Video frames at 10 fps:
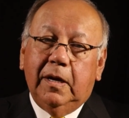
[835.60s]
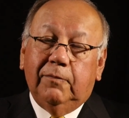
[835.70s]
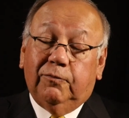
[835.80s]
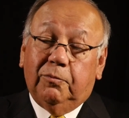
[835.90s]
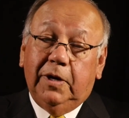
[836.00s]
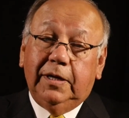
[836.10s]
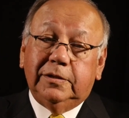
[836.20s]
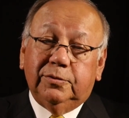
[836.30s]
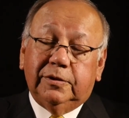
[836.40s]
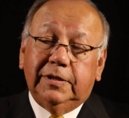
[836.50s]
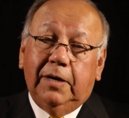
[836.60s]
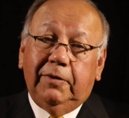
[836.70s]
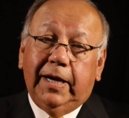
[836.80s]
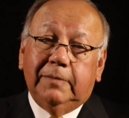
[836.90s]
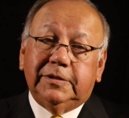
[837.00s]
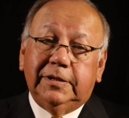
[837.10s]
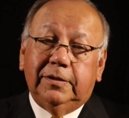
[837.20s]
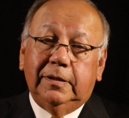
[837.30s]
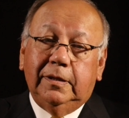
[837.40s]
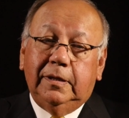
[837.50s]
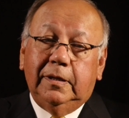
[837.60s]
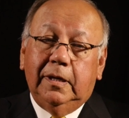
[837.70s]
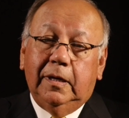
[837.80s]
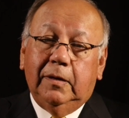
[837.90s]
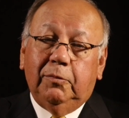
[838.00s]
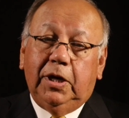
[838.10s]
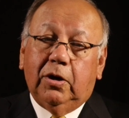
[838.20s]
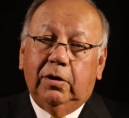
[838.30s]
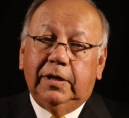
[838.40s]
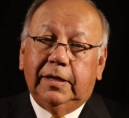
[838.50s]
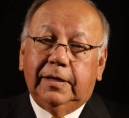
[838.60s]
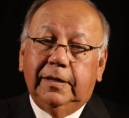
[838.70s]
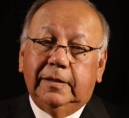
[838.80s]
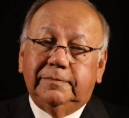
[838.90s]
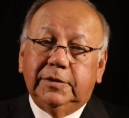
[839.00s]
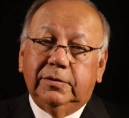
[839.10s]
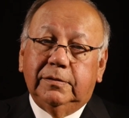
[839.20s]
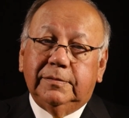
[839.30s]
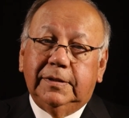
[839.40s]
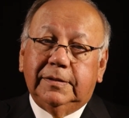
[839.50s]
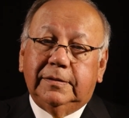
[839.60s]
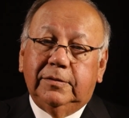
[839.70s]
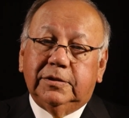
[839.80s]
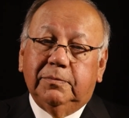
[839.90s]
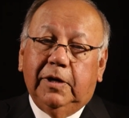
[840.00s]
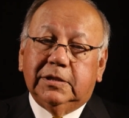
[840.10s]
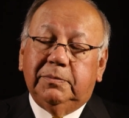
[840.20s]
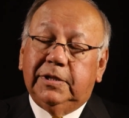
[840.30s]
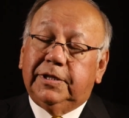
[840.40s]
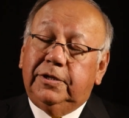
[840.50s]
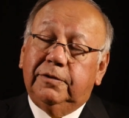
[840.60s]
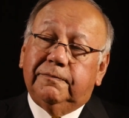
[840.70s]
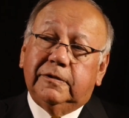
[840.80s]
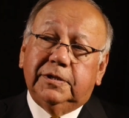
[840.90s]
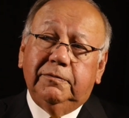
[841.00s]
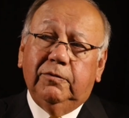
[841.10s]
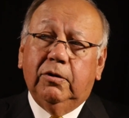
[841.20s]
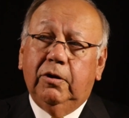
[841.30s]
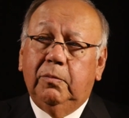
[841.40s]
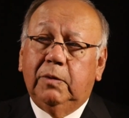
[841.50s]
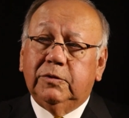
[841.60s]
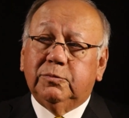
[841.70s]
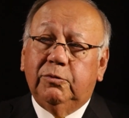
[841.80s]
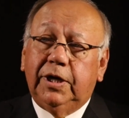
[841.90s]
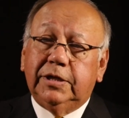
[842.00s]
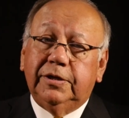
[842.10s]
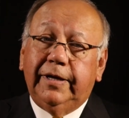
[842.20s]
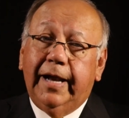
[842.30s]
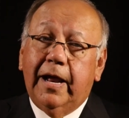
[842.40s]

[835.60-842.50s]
formerly George Nye Rehab Center, we heard that that there was a possibility the University of Oklahoma was wanting to get